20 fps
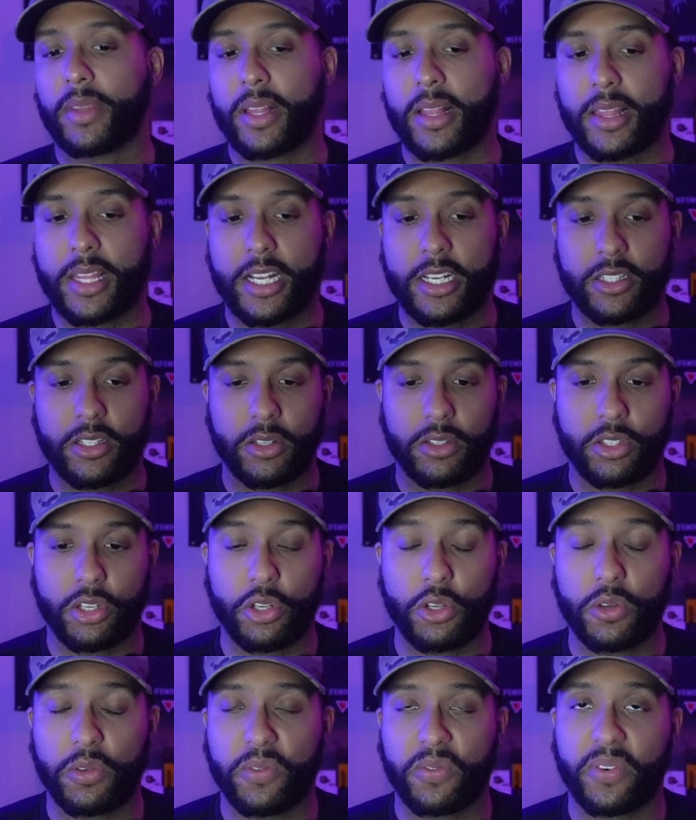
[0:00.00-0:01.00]
These are
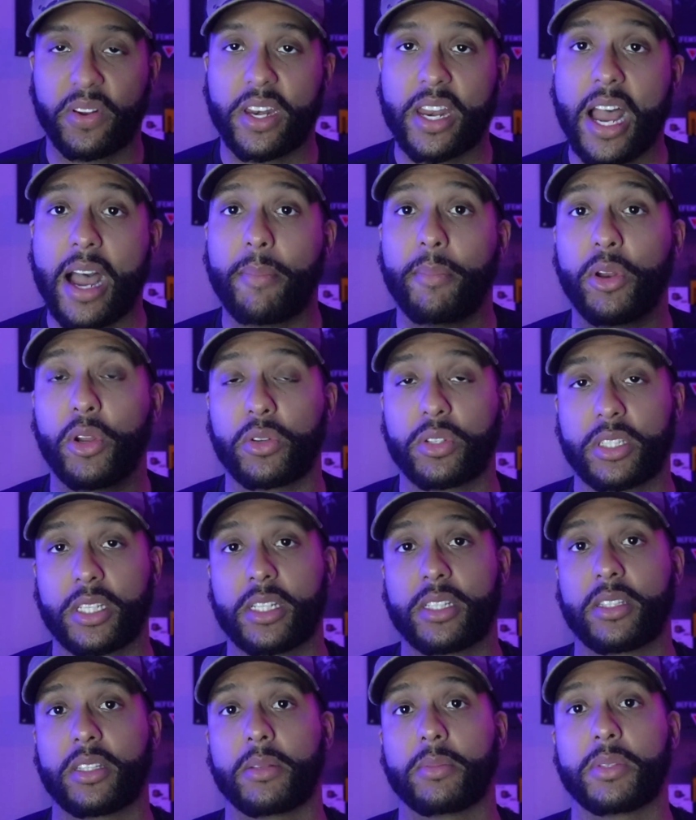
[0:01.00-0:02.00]
two phenomenal
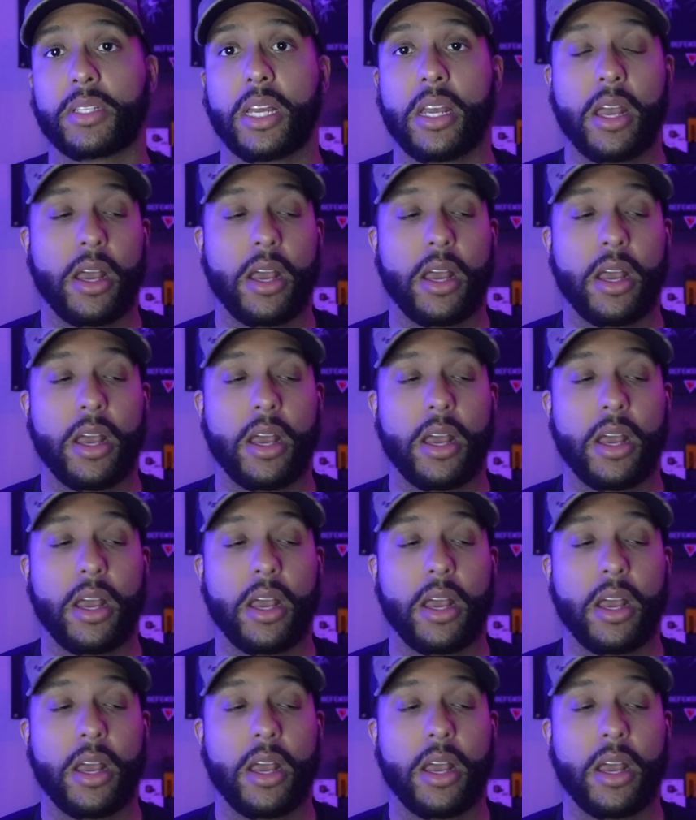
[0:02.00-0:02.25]
systems.